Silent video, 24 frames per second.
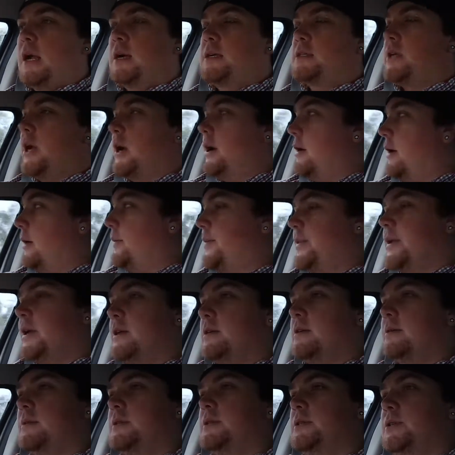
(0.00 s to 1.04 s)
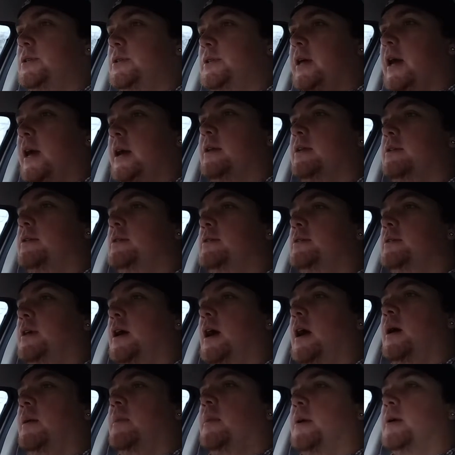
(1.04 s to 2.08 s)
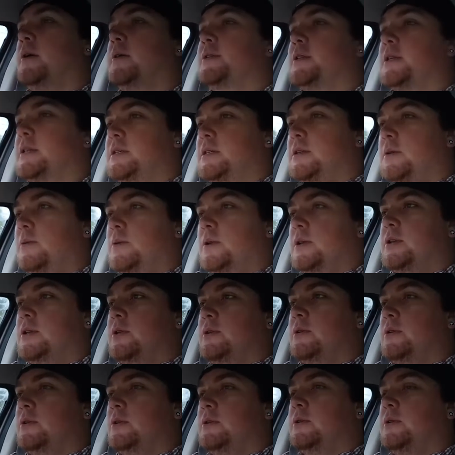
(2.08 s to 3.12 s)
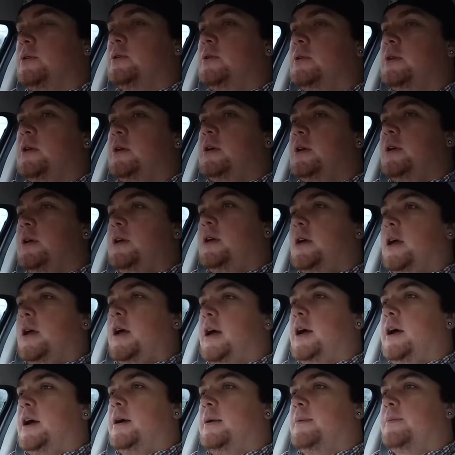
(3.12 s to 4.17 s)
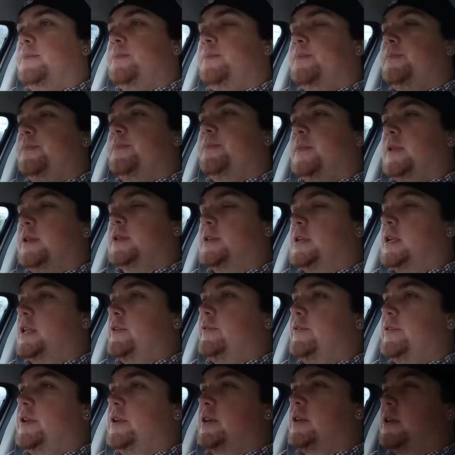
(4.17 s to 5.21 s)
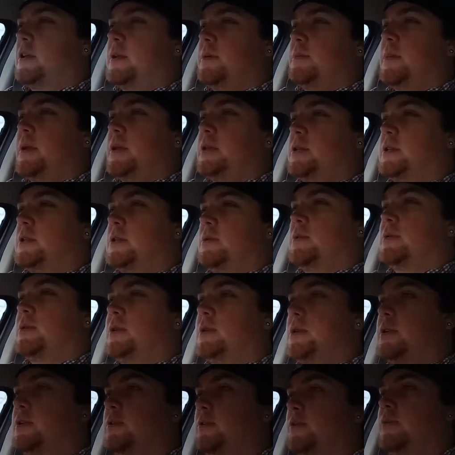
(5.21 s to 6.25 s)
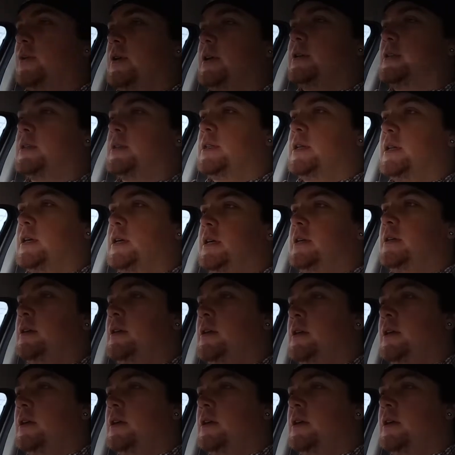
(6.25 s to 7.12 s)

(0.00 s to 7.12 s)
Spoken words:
So I'm thinking I want to do that. I also still want to do, there's another video that I mentioned I wanted to do recently,